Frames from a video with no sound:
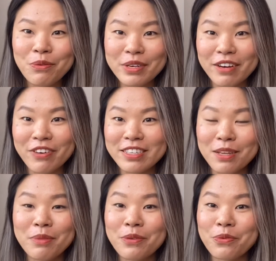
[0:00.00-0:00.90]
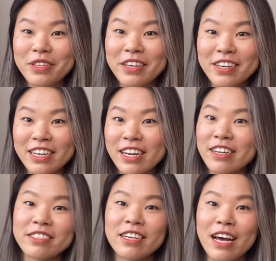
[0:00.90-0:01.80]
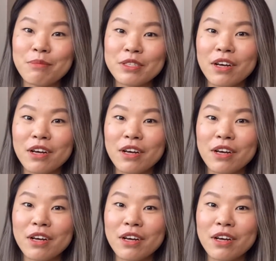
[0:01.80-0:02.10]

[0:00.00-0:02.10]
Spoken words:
when I find something really good at an H&M.